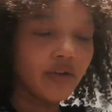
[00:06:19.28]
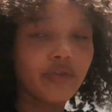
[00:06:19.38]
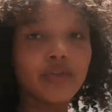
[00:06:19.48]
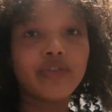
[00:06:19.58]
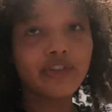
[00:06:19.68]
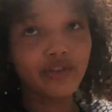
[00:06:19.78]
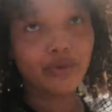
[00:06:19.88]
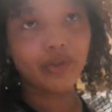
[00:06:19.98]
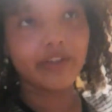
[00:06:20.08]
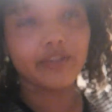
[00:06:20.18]
grocery
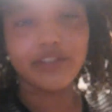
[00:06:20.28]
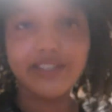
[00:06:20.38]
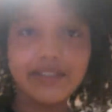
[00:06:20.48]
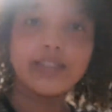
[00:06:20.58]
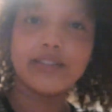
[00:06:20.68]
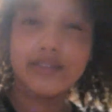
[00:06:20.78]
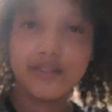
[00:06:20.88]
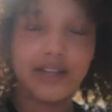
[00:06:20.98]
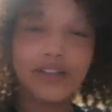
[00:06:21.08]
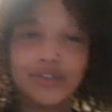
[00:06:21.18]
store at the train station
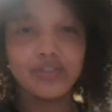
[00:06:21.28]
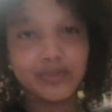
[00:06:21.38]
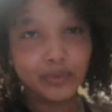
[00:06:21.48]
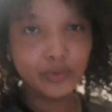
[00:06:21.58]
to get her some